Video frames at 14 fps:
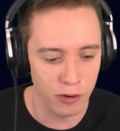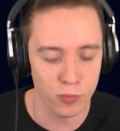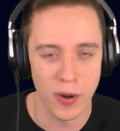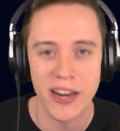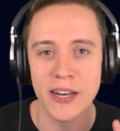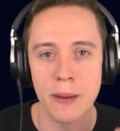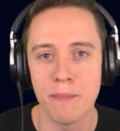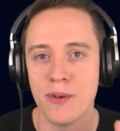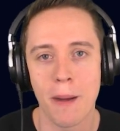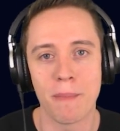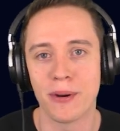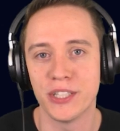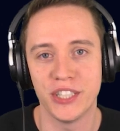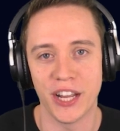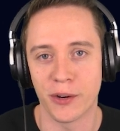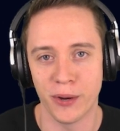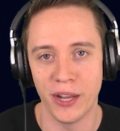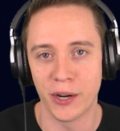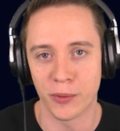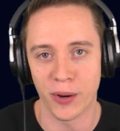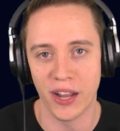a random number
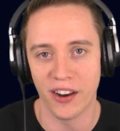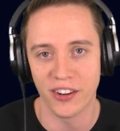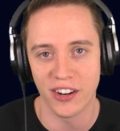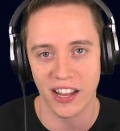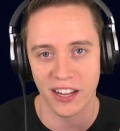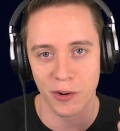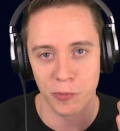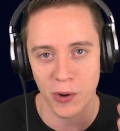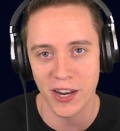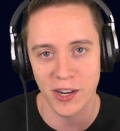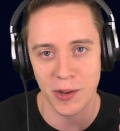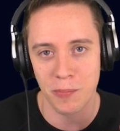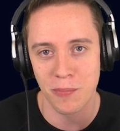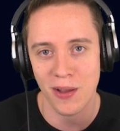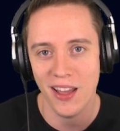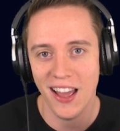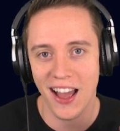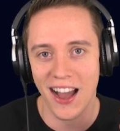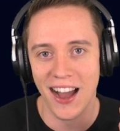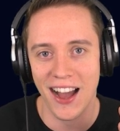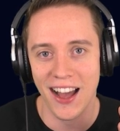generator, right, under like a random
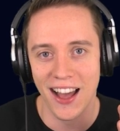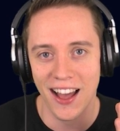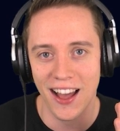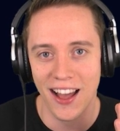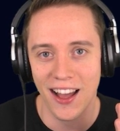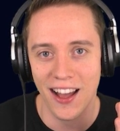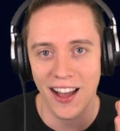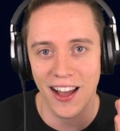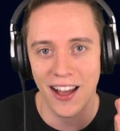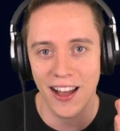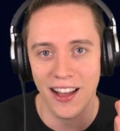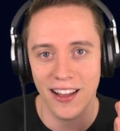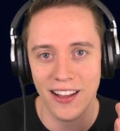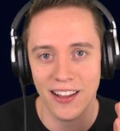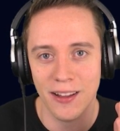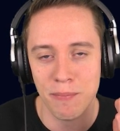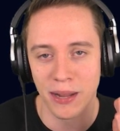uh, uh,